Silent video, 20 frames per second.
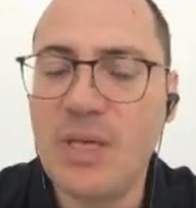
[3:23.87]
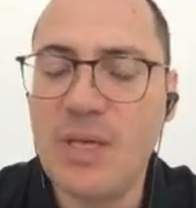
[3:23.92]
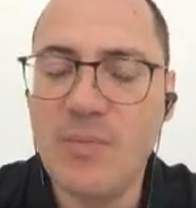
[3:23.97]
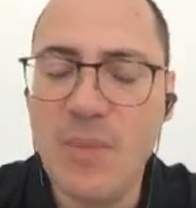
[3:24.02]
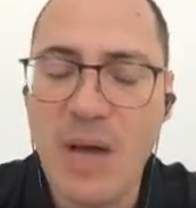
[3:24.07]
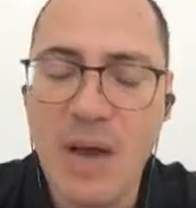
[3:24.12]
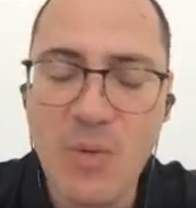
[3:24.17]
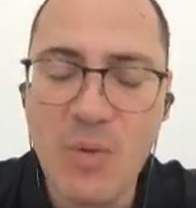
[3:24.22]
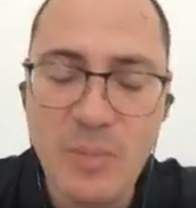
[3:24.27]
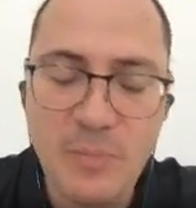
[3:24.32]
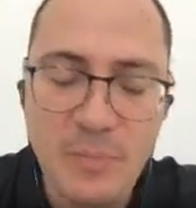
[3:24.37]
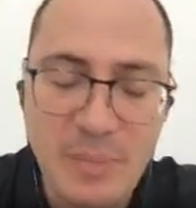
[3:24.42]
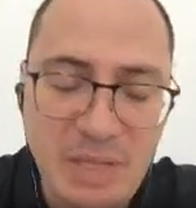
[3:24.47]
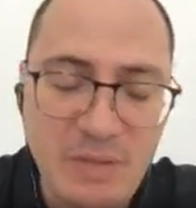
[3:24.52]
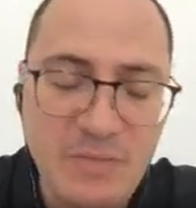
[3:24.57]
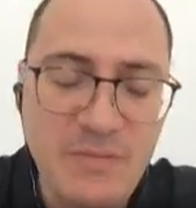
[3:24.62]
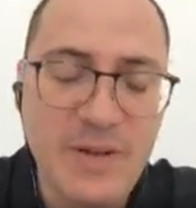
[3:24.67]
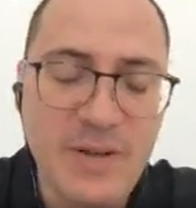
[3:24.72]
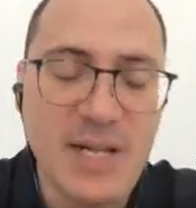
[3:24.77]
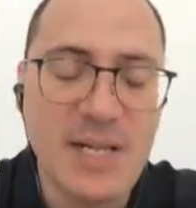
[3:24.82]
Our
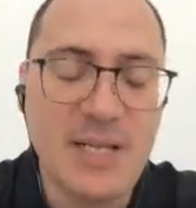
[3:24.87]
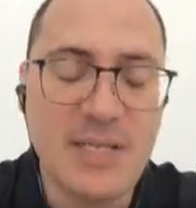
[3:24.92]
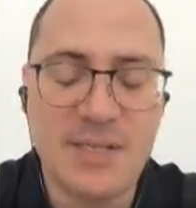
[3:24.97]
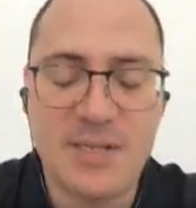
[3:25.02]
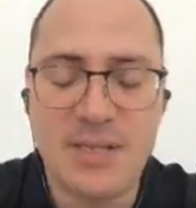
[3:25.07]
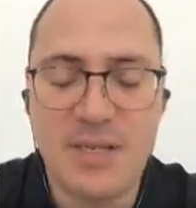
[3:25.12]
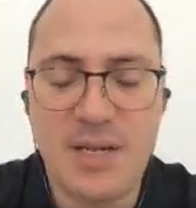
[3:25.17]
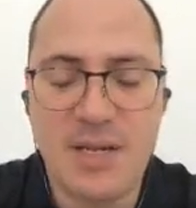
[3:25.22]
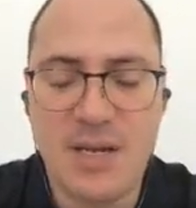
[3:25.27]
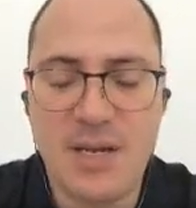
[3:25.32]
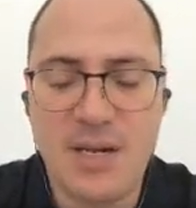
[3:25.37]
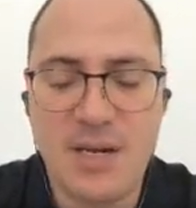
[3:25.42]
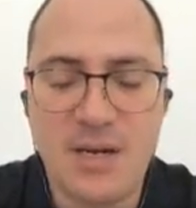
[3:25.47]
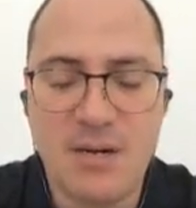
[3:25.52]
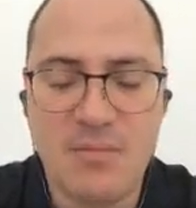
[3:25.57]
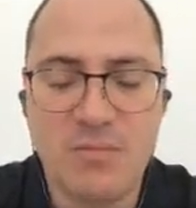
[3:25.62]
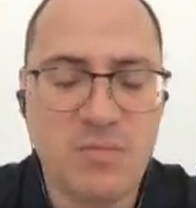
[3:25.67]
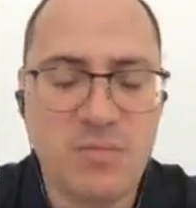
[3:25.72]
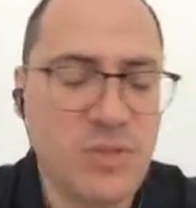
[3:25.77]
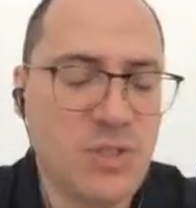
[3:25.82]
build files
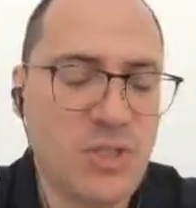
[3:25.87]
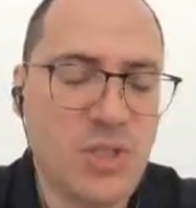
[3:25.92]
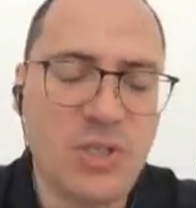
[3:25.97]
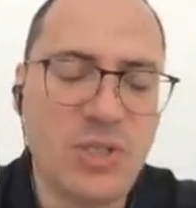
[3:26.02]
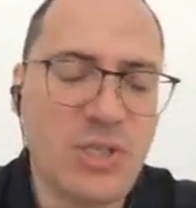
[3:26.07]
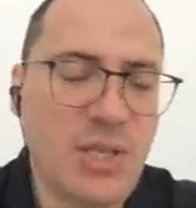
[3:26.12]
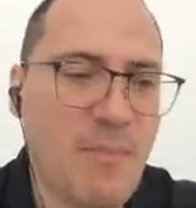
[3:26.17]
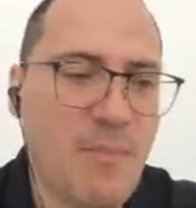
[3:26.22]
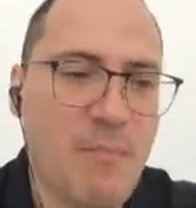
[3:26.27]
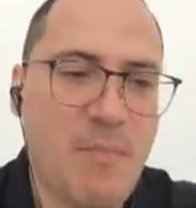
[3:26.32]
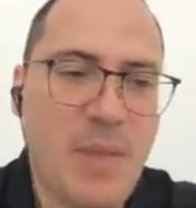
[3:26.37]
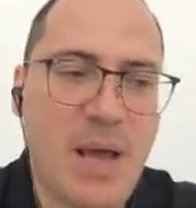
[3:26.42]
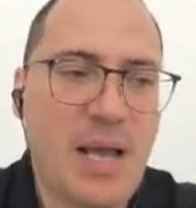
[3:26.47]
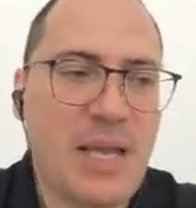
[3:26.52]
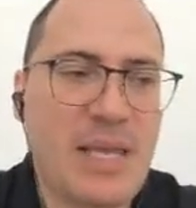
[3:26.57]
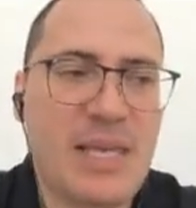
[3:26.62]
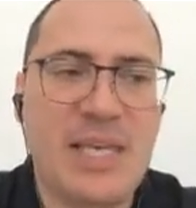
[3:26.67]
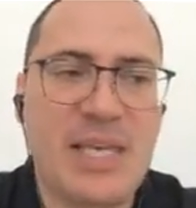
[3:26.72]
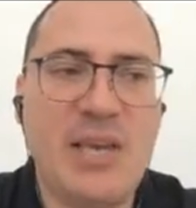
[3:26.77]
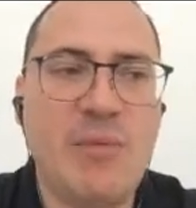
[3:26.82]
are just
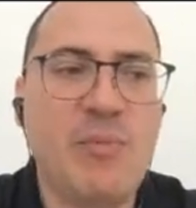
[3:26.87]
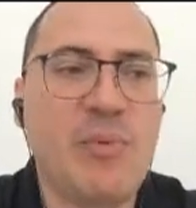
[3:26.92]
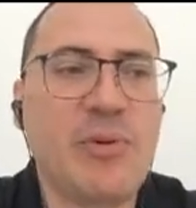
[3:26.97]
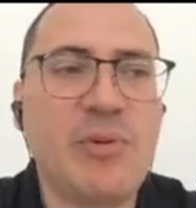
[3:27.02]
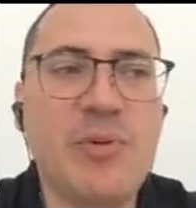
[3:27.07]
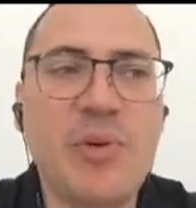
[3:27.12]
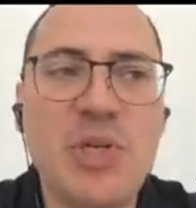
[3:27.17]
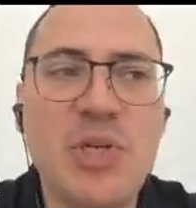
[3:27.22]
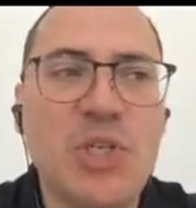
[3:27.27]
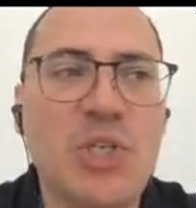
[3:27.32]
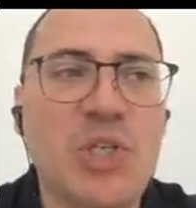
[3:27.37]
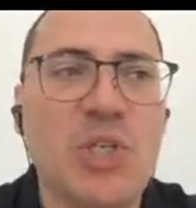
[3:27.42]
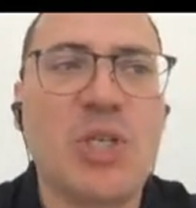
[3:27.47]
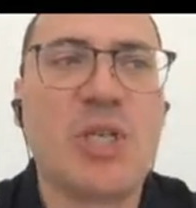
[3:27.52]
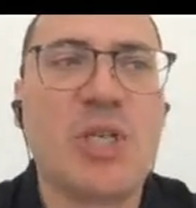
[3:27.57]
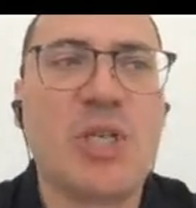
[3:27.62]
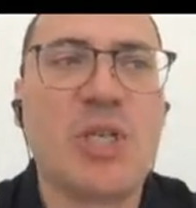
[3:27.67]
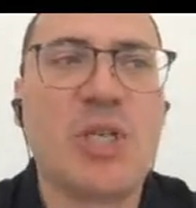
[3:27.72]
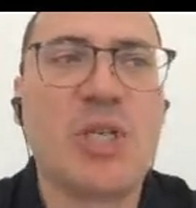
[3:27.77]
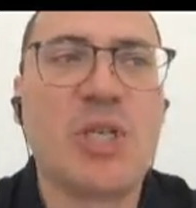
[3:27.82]
a
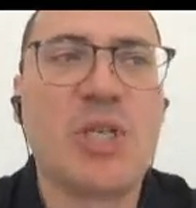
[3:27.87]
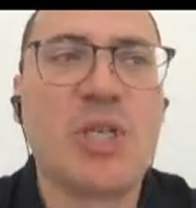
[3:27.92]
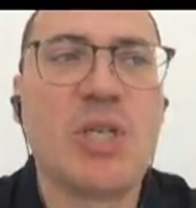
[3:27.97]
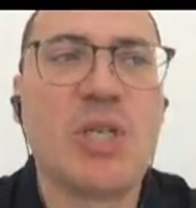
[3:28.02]
gibberish and